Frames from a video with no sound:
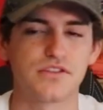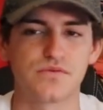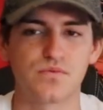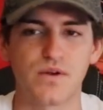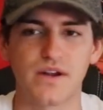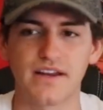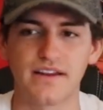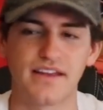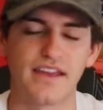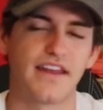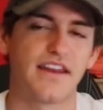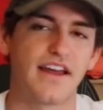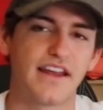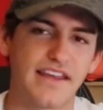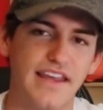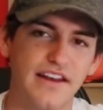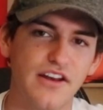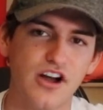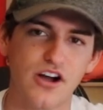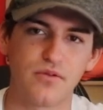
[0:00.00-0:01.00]
waiting, and I
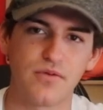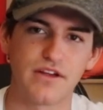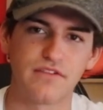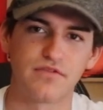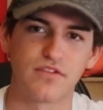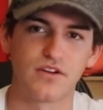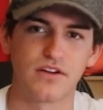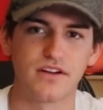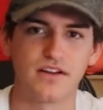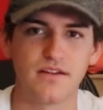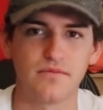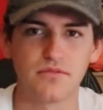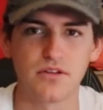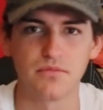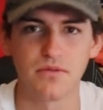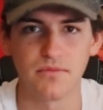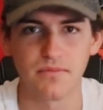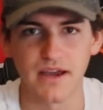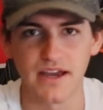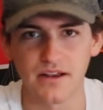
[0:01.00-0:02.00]
cannot wait for him to
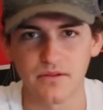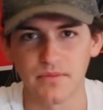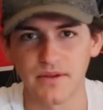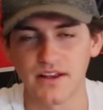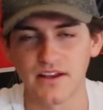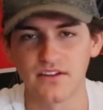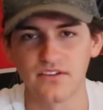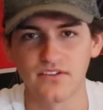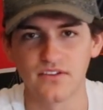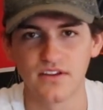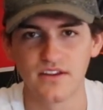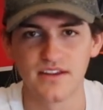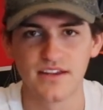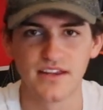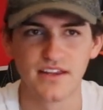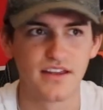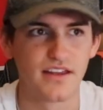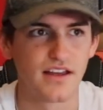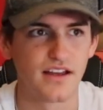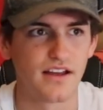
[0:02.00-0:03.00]
be back because
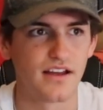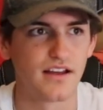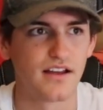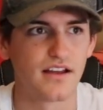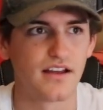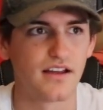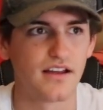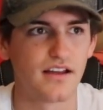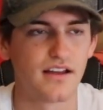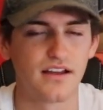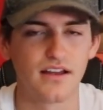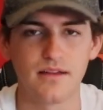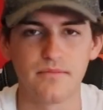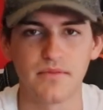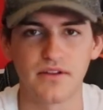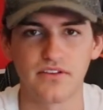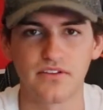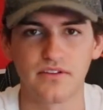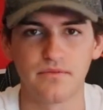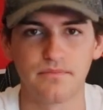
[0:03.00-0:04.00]
I
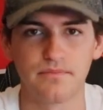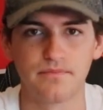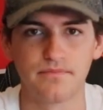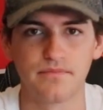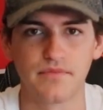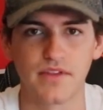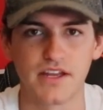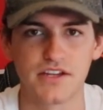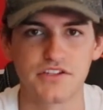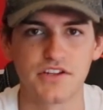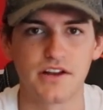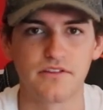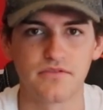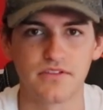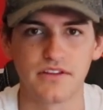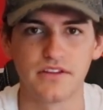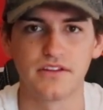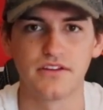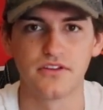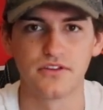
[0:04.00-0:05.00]
miss him. I
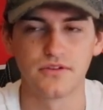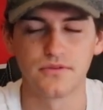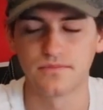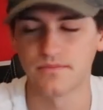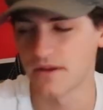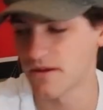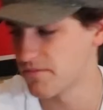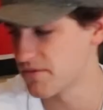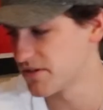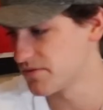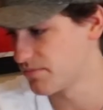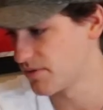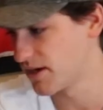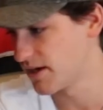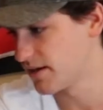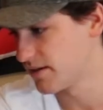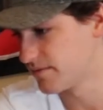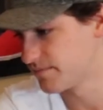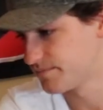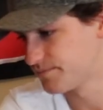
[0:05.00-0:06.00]
genuinely do. I miss
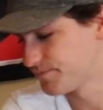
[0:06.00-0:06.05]
Brady.